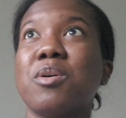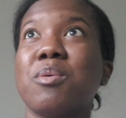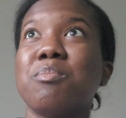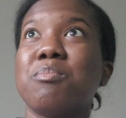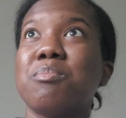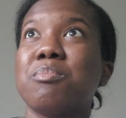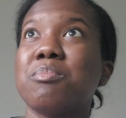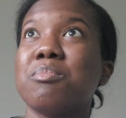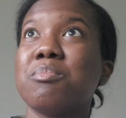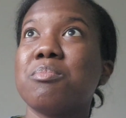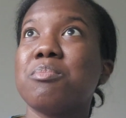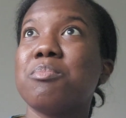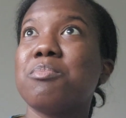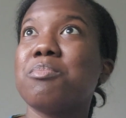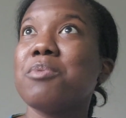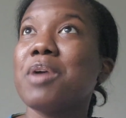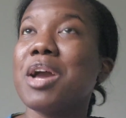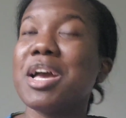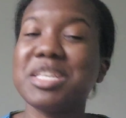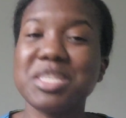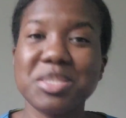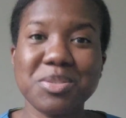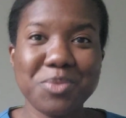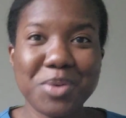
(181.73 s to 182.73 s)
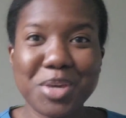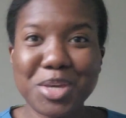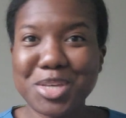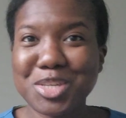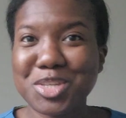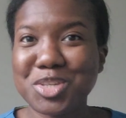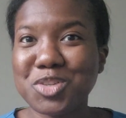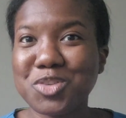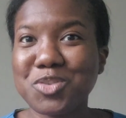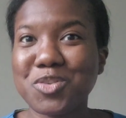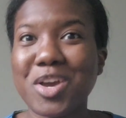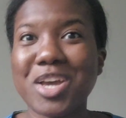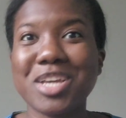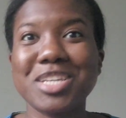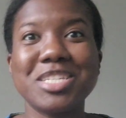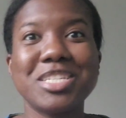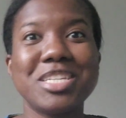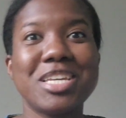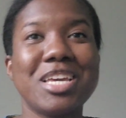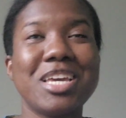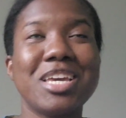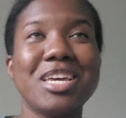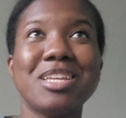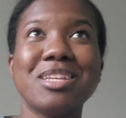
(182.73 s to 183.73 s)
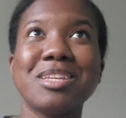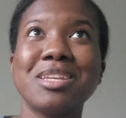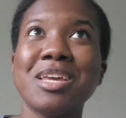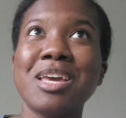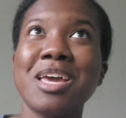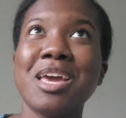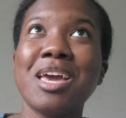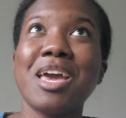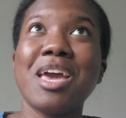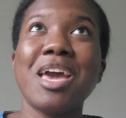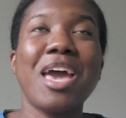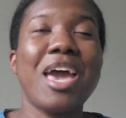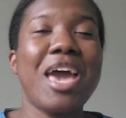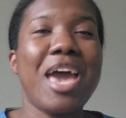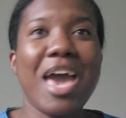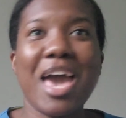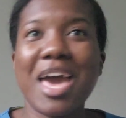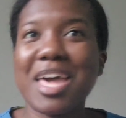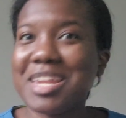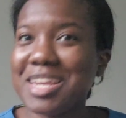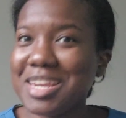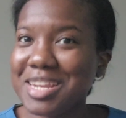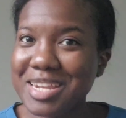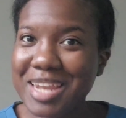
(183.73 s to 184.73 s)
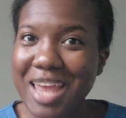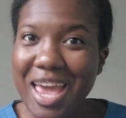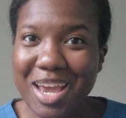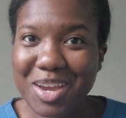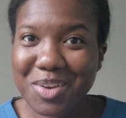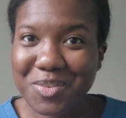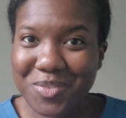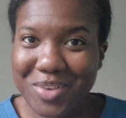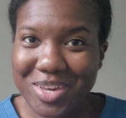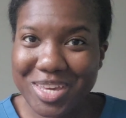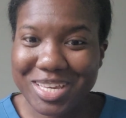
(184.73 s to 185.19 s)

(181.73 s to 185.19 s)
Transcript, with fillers: from breast reconstruction, head and neck